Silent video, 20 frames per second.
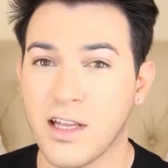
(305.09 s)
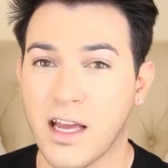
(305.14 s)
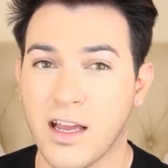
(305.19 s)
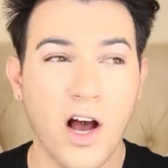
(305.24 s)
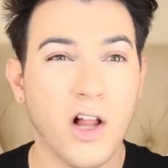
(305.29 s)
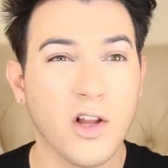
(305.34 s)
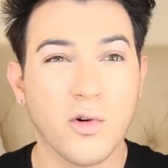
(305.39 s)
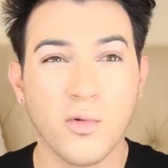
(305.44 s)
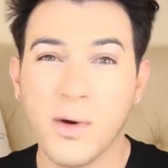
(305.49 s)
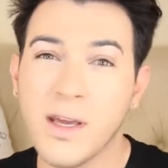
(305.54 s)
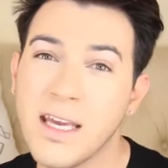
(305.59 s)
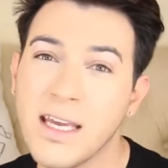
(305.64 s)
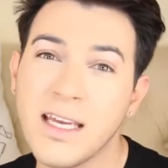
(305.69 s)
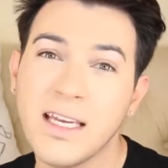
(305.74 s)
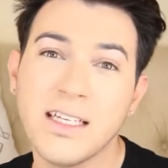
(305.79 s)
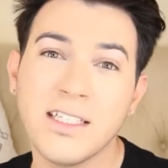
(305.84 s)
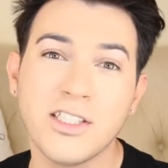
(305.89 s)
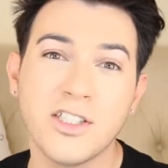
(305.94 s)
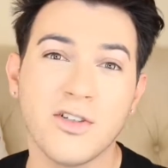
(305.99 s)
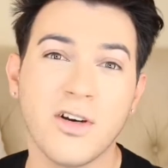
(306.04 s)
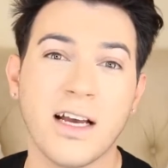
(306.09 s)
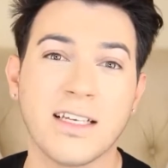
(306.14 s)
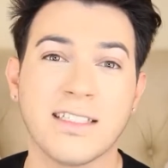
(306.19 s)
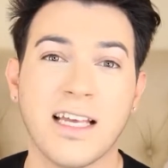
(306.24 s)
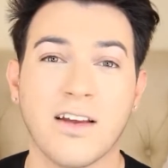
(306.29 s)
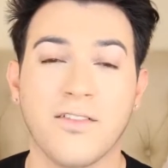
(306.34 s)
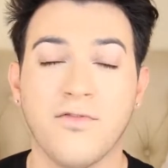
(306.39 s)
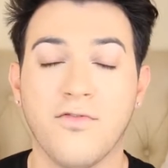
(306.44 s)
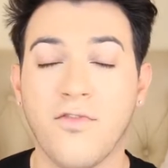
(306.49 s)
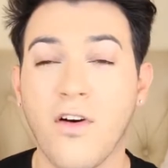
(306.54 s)
Like Halloween? Do you guys
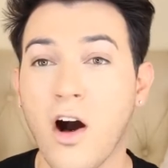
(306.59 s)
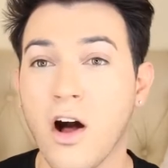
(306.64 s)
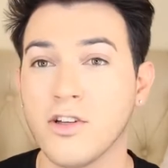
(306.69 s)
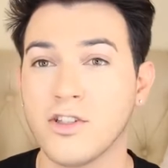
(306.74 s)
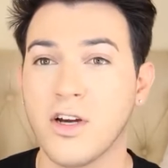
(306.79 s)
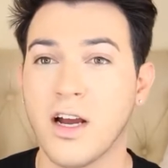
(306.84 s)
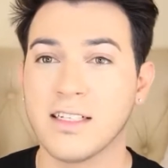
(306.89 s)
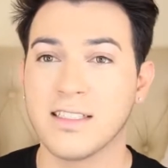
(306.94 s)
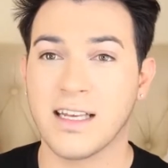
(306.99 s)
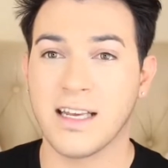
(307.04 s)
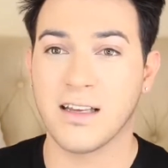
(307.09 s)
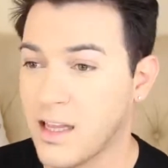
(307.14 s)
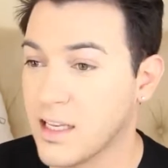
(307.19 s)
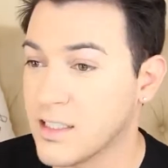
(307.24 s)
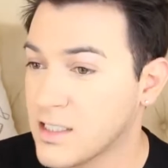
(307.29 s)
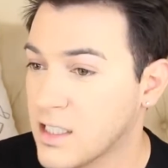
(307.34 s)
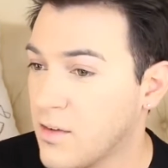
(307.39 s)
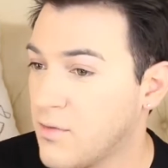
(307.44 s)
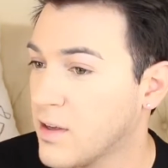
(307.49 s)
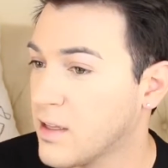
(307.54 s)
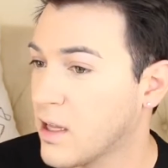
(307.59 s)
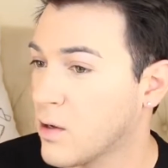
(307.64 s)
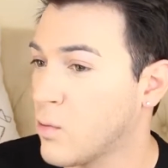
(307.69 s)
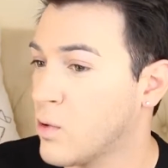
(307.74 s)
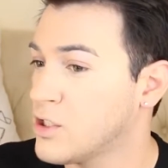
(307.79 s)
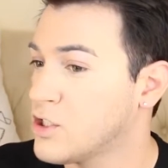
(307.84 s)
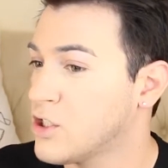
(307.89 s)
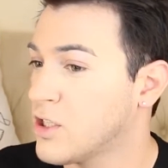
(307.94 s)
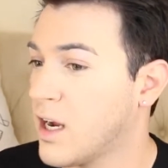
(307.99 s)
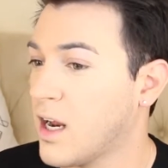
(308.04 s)
like fall? Do you guys like Thanksgiving? Like
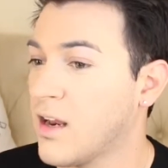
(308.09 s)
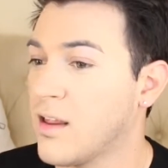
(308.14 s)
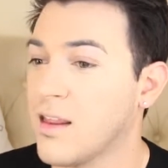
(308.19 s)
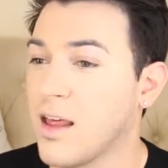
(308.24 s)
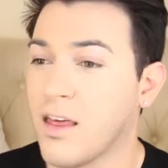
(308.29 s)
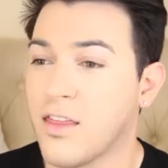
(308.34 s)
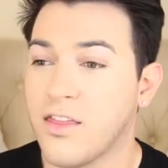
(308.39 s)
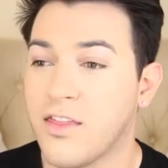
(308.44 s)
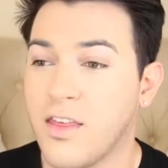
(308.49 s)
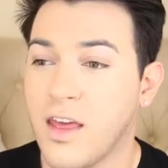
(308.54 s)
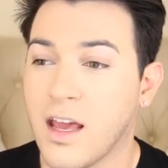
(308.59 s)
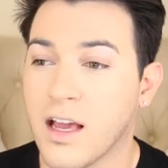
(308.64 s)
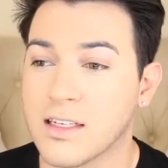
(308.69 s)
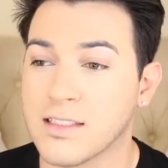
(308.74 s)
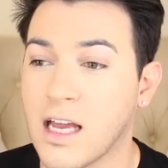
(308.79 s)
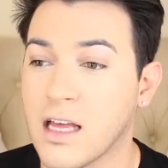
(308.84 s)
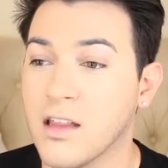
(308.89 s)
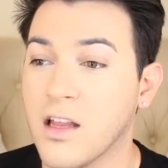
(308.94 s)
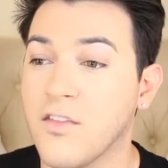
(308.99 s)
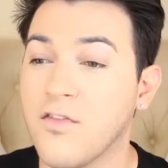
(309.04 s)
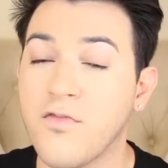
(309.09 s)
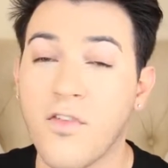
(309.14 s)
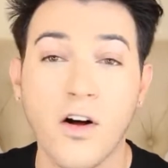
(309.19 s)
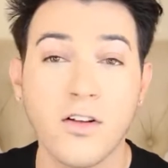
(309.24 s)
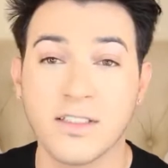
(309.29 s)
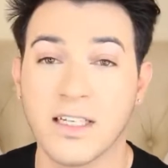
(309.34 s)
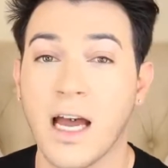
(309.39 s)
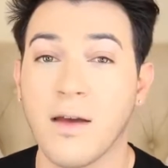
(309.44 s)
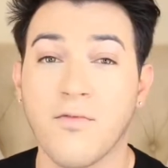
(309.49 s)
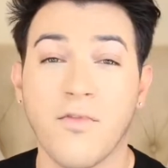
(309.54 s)
what's your kind of like thing? Cause I love
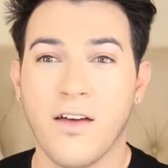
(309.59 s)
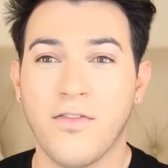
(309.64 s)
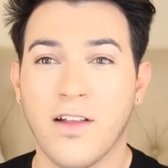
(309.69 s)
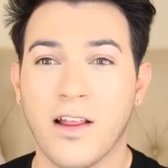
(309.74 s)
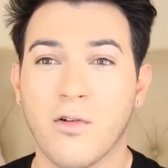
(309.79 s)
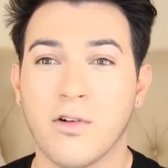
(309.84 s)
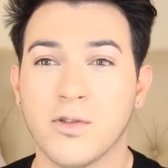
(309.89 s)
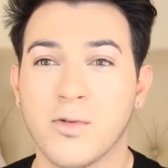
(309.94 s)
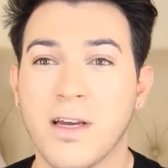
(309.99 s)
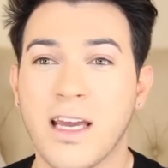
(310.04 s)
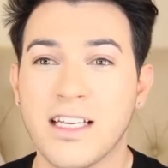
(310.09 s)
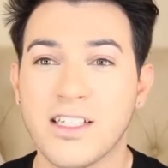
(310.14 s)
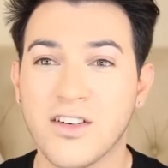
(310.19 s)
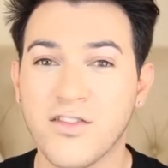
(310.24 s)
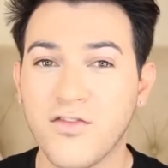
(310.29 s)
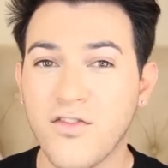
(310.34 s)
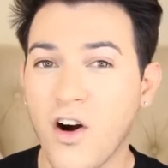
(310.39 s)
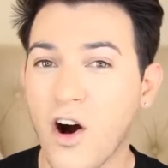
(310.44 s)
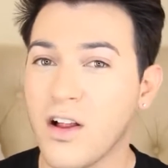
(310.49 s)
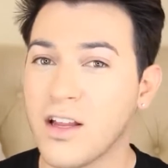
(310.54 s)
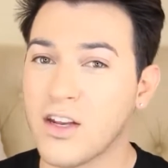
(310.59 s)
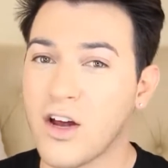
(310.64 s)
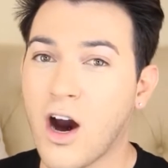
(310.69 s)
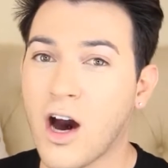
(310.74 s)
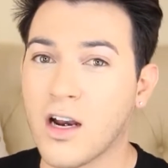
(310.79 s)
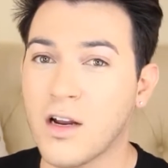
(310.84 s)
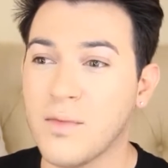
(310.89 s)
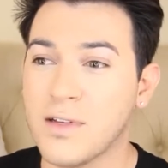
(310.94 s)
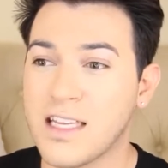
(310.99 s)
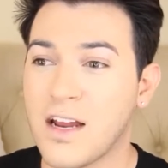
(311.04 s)
fall time. I feel like once we get into fall and
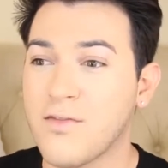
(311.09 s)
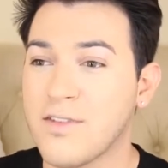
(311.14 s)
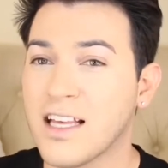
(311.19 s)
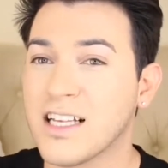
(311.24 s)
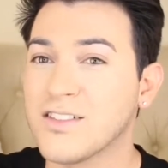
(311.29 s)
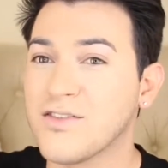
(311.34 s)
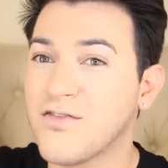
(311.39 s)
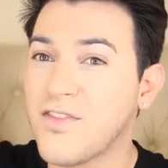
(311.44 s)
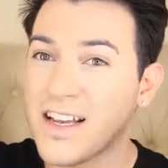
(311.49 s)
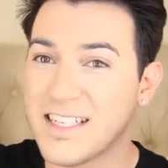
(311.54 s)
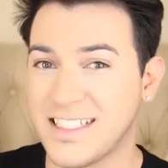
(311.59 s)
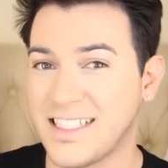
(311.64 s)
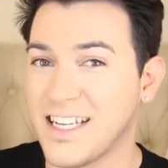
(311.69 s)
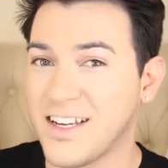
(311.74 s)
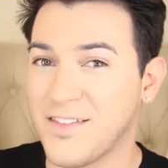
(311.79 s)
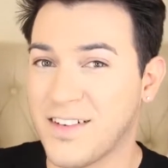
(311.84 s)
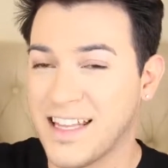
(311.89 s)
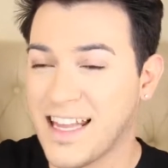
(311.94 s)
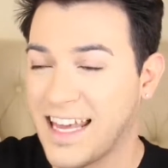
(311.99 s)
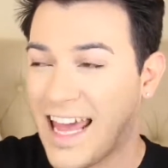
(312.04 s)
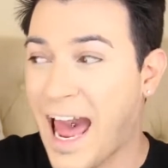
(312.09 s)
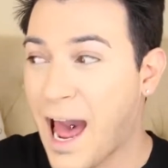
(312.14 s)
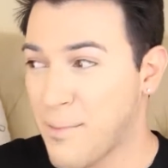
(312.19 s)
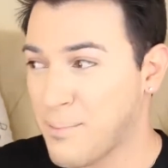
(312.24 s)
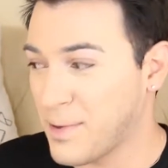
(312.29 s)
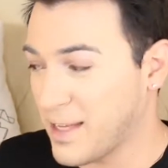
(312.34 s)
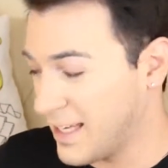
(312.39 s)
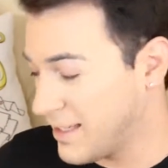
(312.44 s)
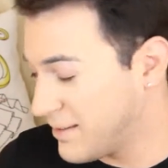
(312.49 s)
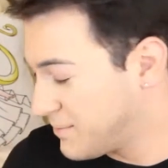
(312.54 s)
autumn, it's, everything's festive and like
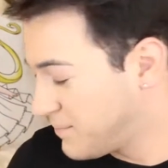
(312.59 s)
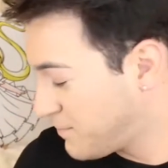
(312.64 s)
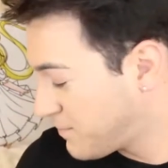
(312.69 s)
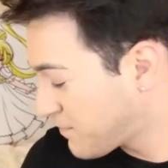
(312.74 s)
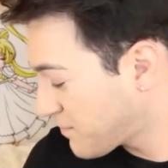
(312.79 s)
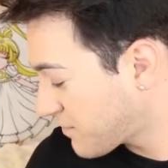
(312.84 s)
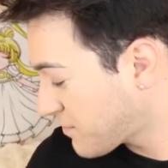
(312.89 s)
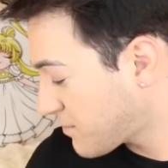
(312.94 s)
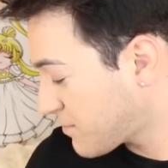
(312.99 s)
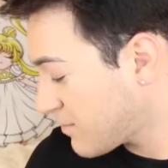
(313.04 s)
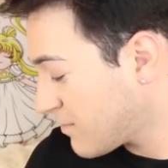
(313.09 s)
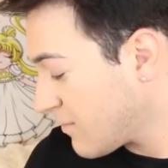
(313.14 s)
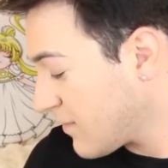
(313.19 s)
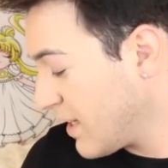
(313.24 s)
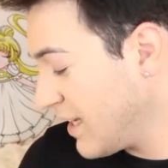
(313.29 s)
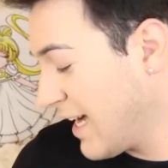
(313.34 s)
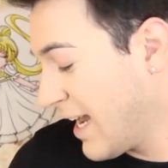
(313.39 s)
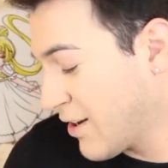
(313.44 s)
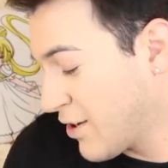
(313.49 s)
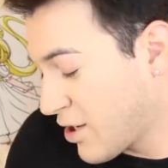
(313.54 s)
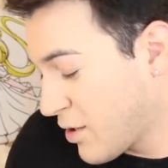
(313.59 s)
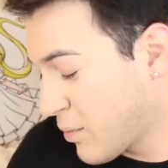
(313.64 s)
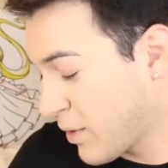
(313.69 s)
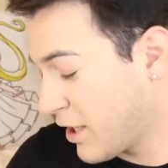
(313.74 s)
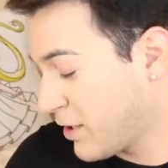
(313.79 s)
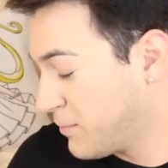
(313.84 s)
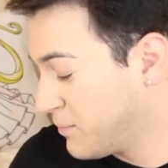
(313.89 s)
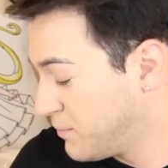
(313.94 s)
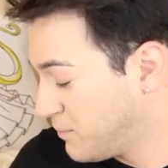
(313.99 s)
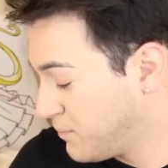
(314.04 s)
happy. I don't know, I'm weird.